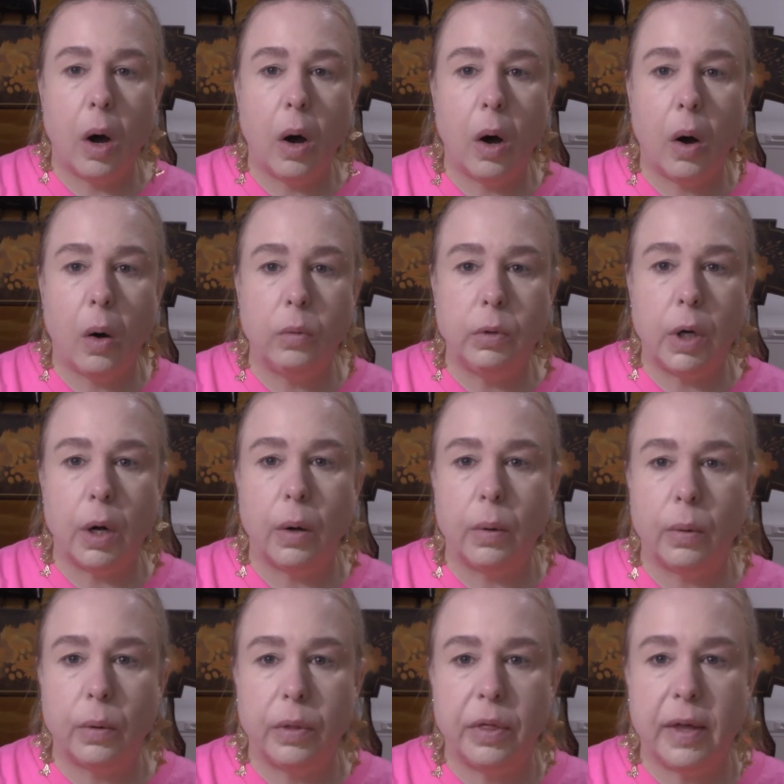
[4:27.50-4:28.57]
Oh
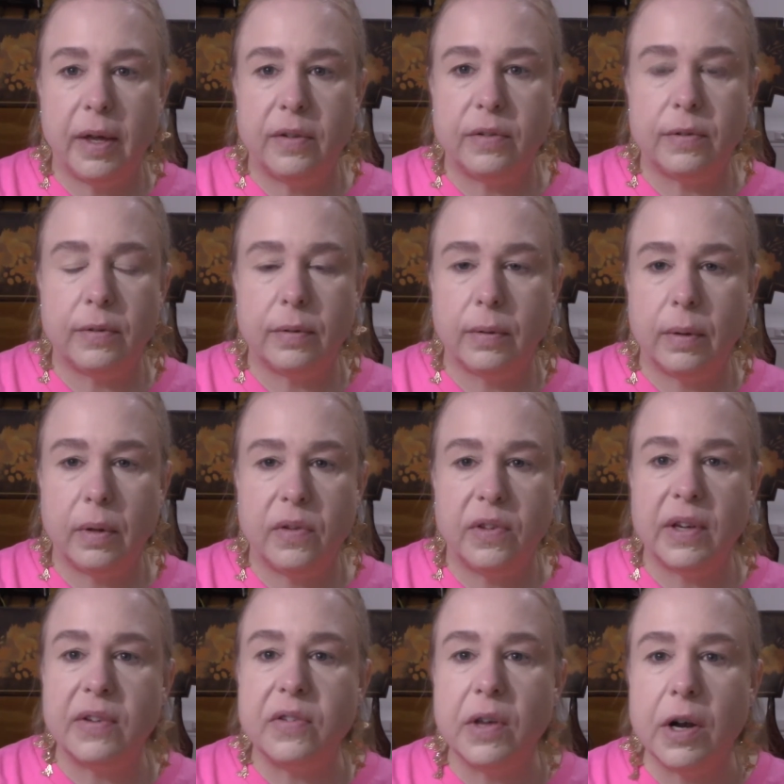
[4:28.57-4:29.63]
no, this
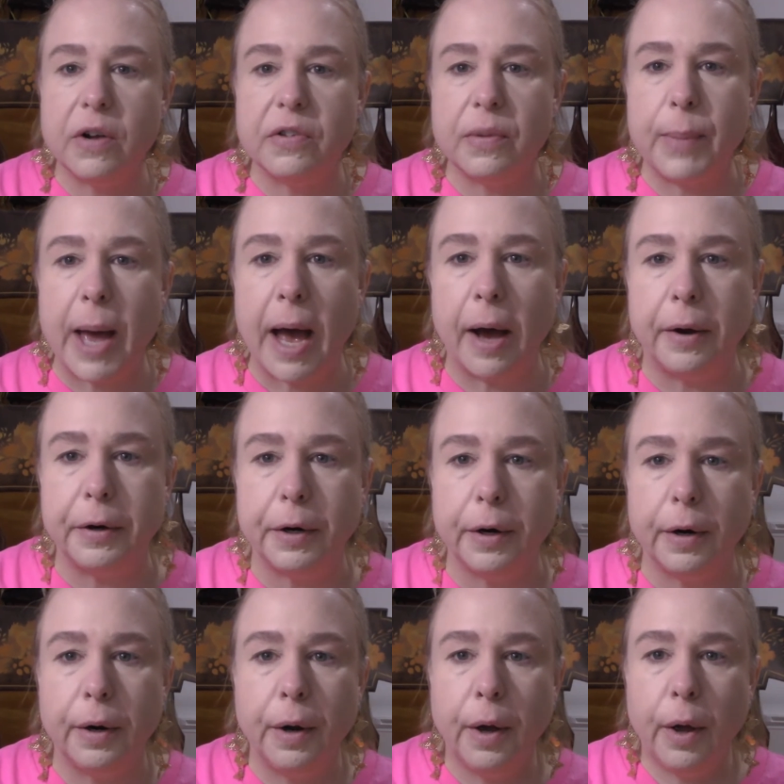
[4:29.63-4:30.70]
six layers of
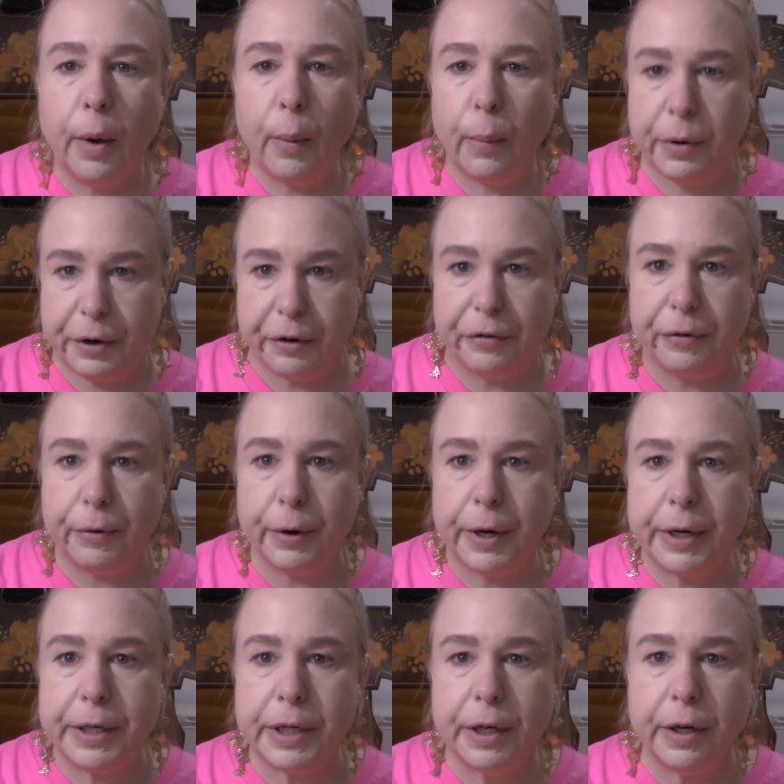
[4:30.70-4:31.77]
powder. When you're
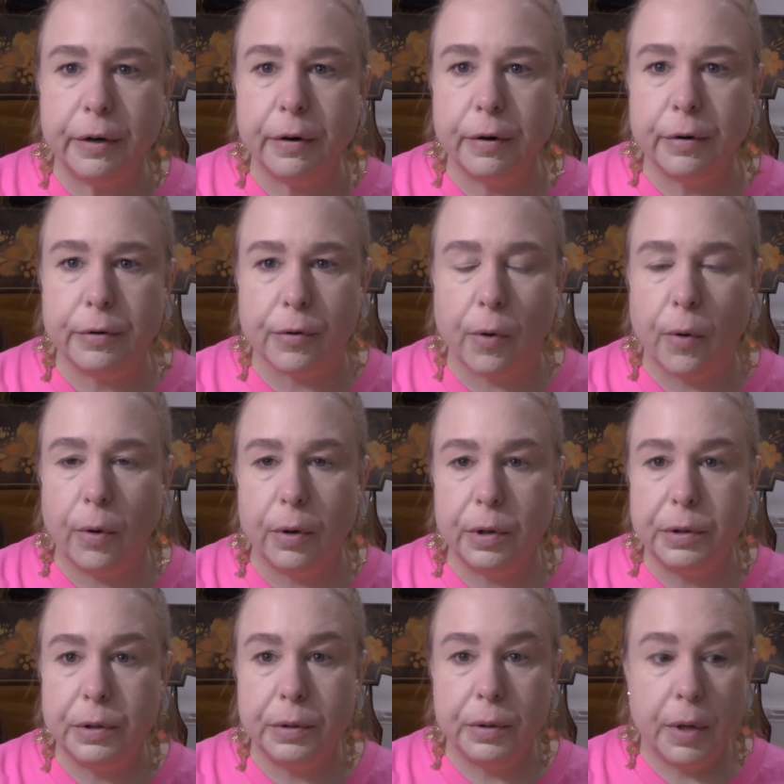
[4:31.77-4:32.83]
forty-two years
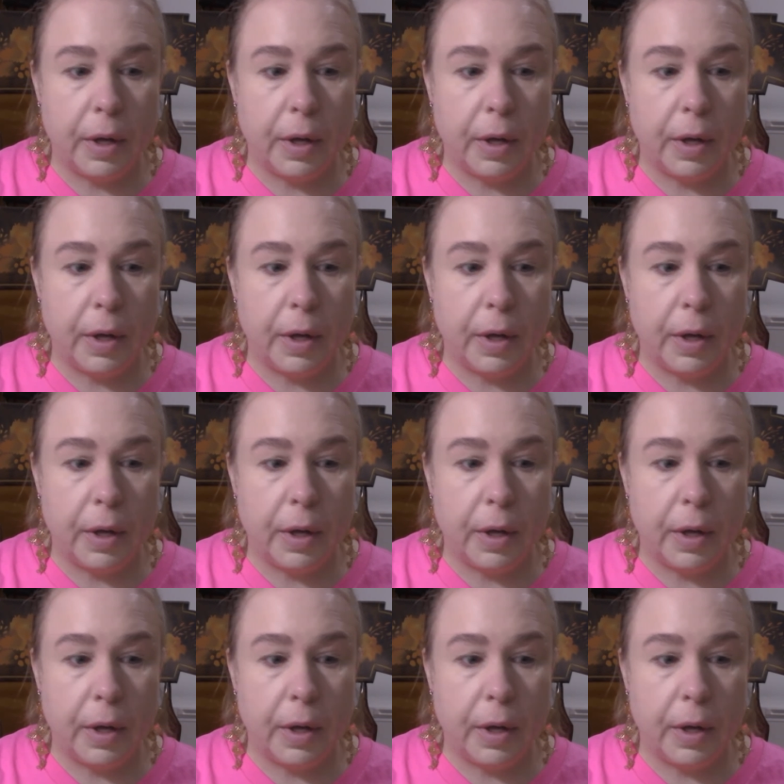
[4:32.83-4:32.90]
old,